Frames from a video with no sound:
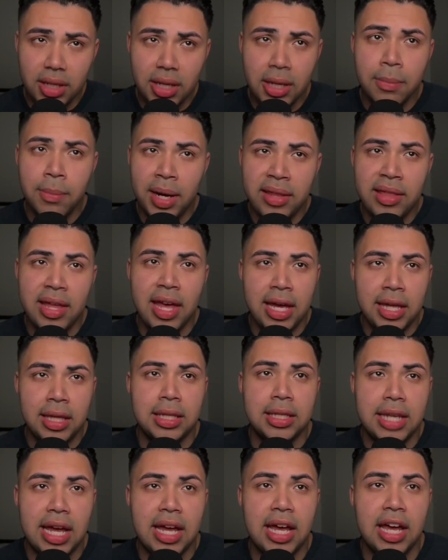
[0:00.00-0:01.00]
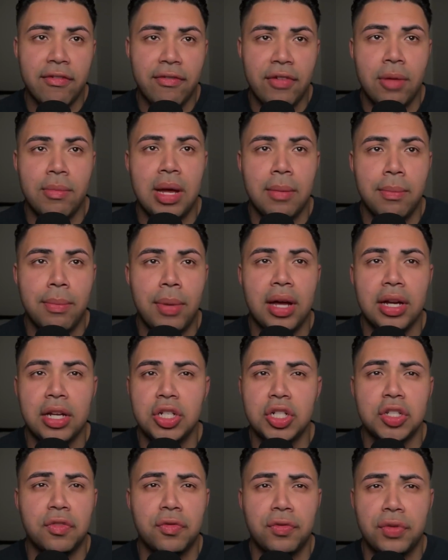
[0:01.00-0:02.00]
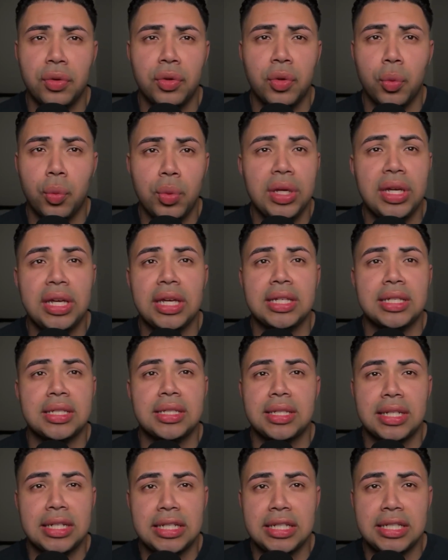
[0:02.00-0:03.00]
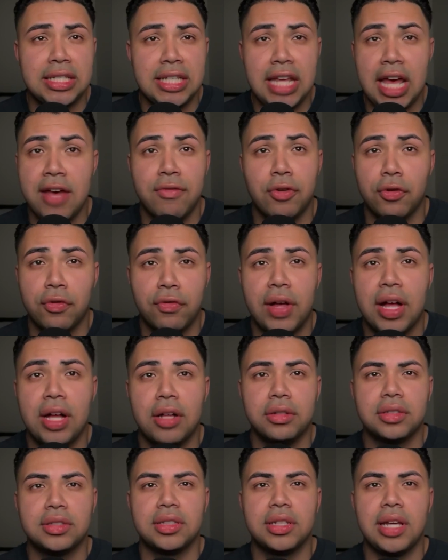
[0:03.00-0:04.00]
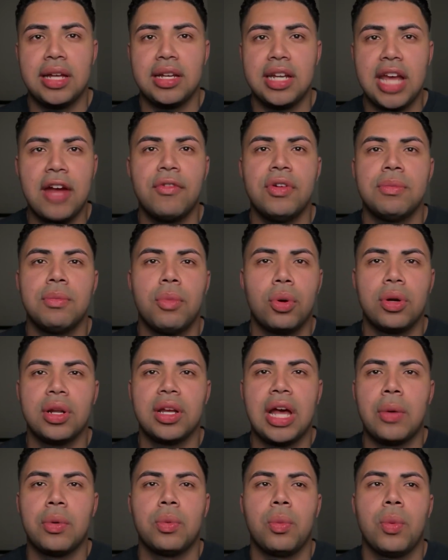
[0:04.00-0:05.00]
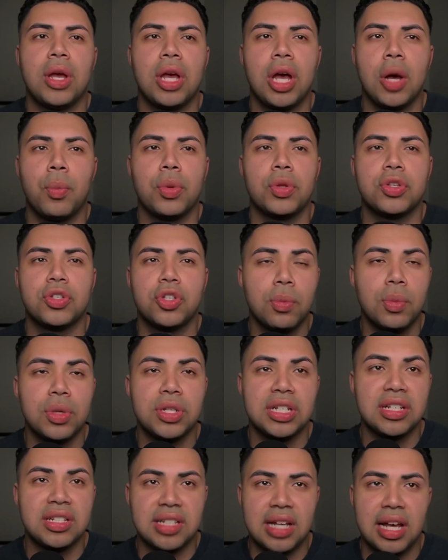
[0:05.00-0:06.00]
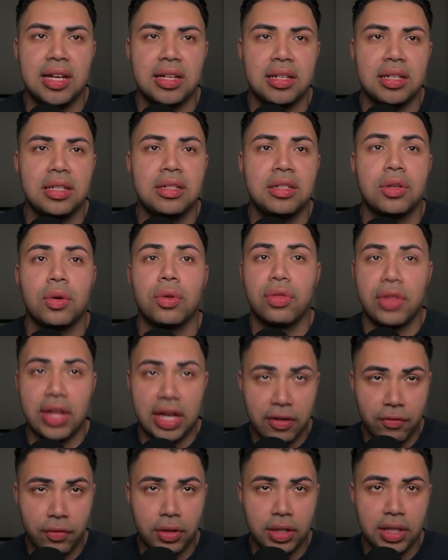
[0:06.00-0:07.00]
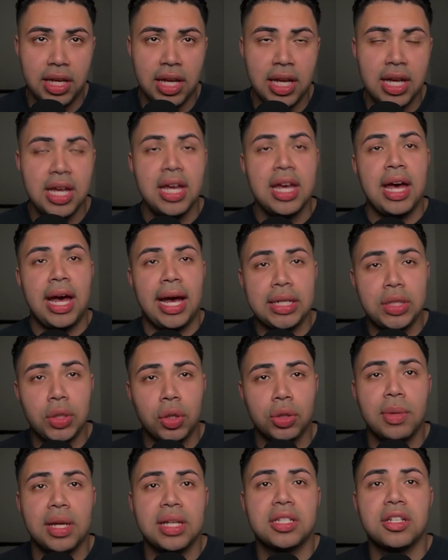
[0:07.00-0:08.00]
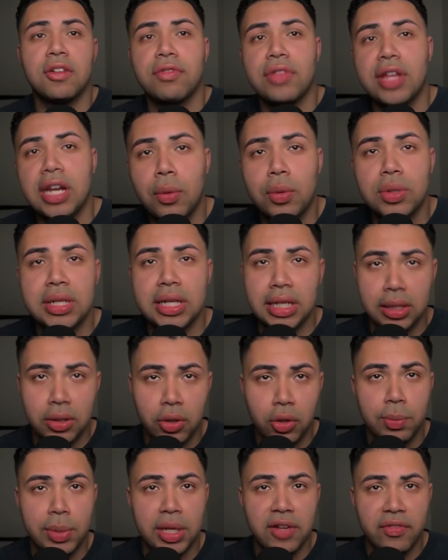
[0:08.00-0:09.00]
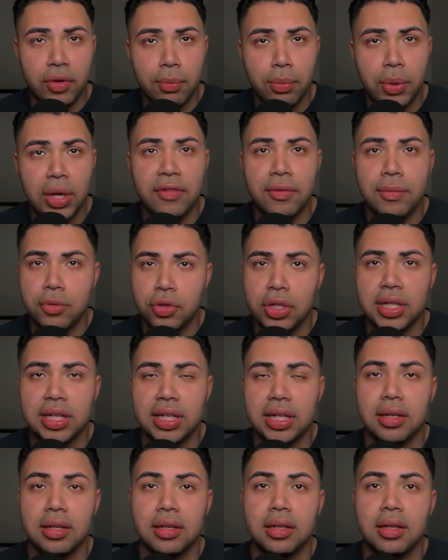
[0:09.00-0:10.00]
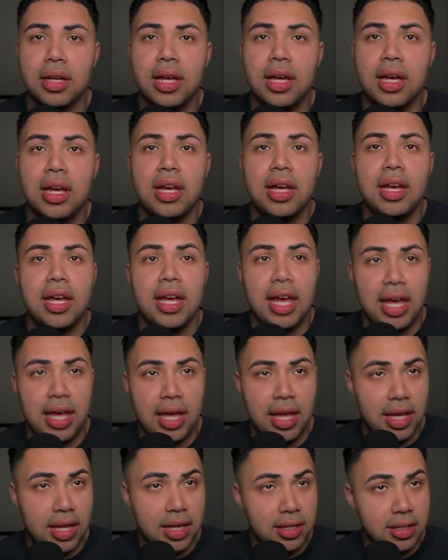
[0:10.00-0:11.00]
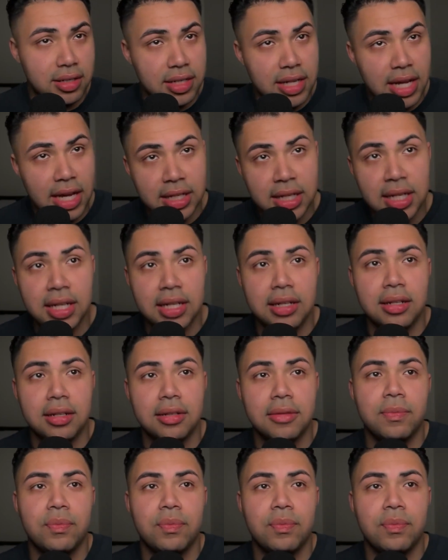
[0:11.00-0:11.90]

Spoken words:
By the 8th day, I felt my body just feel the weakest it's ever felt, and every morning I would wake up with so much anxiety, so thankfully, I told myself that I would take a little bit of a break from drinking. And I did.